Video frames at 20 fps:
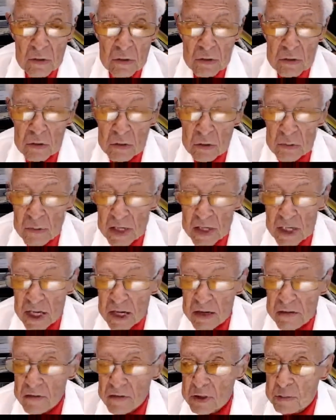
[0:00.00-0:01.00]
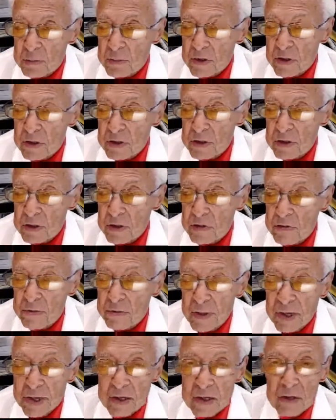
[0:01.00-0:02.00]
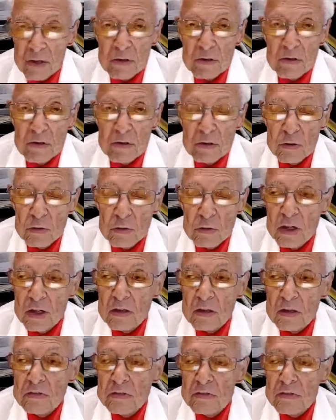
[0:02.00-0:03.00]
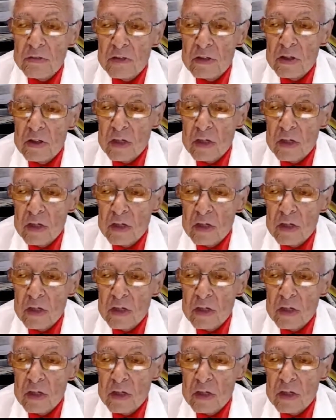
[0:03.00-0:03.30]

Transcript: which would be an average blood sugar of about 112,